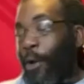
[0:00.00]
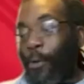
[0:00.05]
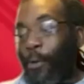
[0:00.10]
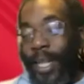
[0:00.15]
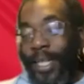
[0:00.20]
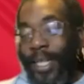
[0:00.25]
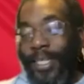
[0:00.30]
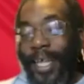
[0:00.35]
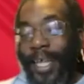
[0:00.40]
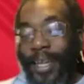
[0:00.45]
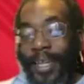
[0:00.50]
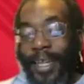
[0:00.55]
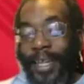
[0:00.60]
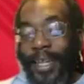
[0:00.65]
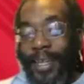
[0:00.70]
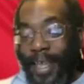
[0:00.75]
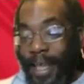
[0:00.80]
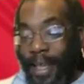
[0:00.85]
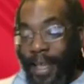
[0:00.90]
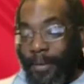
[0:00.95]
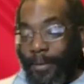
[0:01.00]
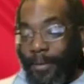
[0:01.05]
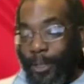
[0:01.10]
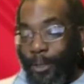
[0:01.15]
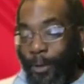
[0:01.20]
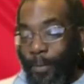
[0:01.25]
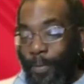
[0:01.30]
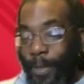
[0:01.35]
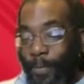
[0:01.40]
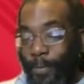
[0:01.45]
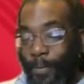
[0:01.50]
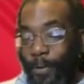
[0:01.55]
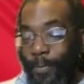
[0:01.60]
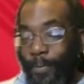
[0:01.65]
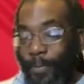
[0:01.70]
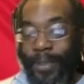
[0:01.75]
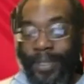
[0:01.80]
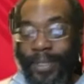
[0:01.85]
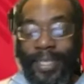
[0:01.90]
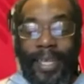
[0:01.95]
note, let's end it there. I'm sure
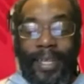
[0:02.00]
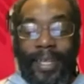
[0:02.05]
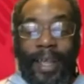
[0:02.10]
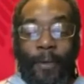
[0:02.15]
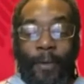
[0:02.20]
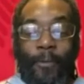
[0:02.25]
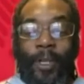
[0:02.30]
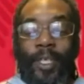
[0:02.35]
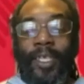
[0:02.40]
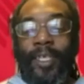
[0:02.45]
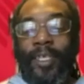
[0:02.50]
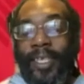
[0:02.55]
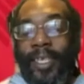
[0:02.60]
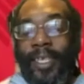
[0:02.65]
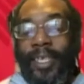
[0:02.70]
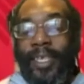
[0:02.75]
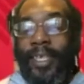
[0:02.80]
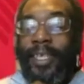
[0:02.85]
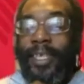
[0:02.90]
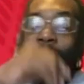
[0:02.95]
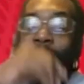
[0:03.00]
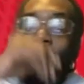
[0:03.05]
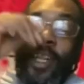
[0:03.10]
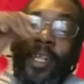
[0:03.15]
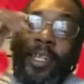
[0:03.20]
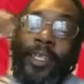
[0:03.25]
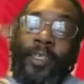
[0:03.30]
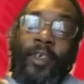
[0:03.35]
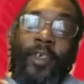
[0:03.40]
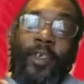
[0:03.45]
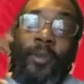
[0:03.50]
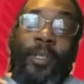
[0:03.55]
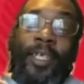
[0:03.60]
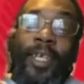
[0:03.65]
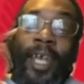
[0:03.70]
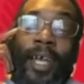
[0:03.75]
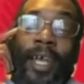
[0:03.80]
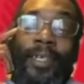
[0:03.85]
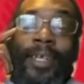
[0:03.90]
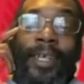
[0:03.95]
people sitting there and watching thinking these men are just going to
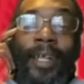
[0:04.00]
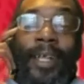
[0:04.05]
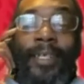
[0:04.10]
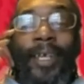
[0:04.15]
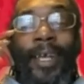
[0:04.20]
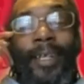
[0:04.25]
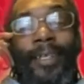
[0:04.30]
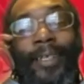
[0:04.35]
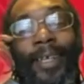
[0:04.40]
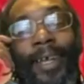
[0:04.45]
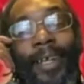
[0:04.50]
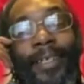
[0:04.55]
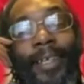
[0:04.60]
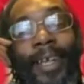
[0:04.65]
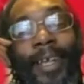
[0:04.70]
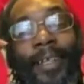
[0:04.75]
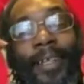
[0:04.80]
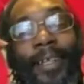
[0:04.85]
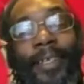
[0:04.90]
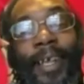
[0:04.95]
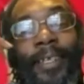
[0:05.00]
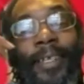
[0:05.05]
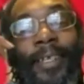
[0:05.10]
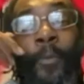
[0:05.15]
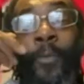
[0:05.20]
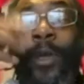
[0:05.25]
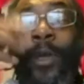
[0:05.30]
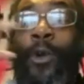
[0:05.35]
chat, chat, chat, chat, chat, chat, chat.